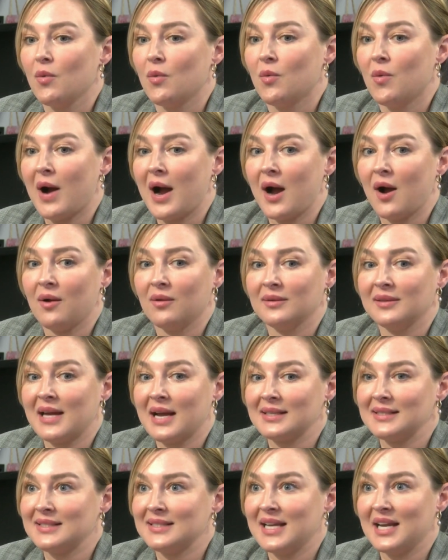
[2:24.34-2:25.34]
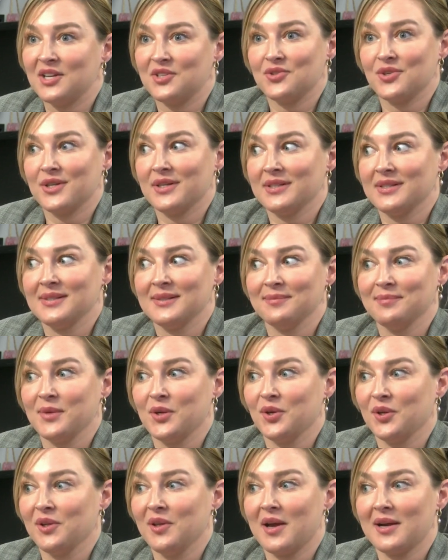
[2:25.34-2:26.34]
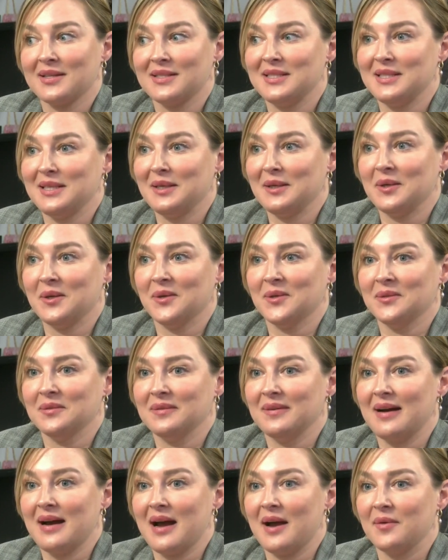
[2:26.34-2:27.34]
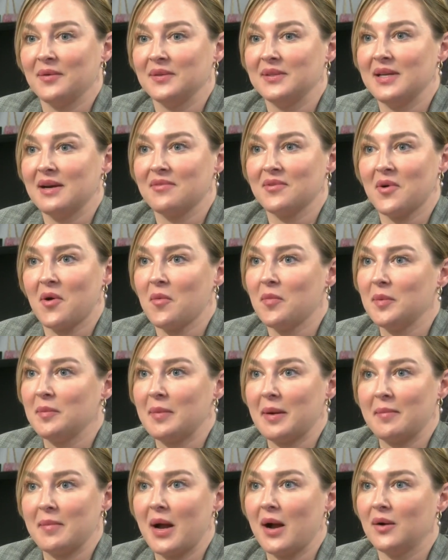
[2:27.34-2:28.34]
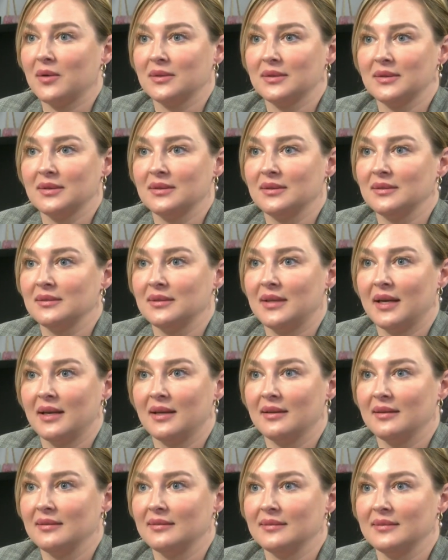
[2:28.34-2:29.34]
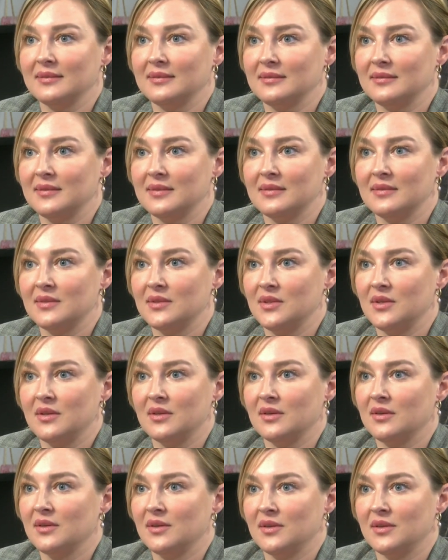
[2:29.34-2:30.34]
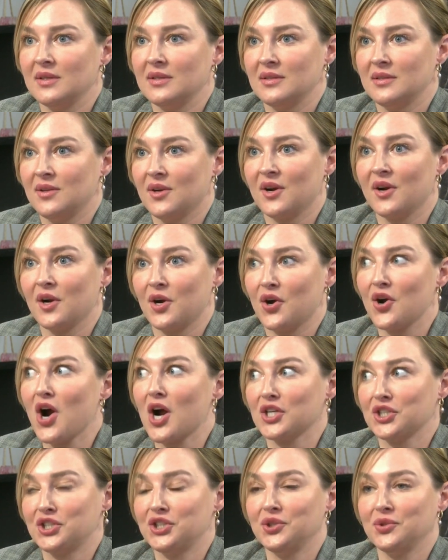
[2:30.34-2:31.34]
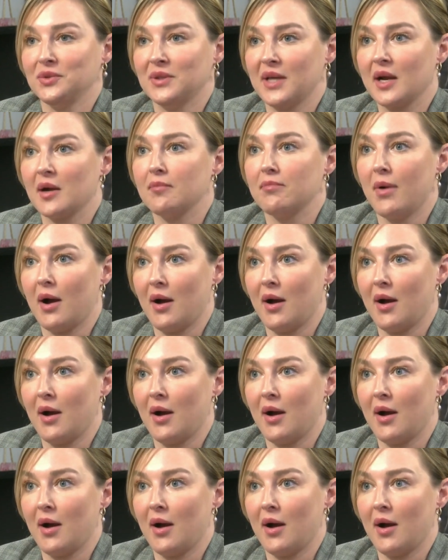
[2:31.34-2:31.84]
wow, that's dangerous. Good luck to you. I would never open my mouth. Like, they're, they're going to crush you like a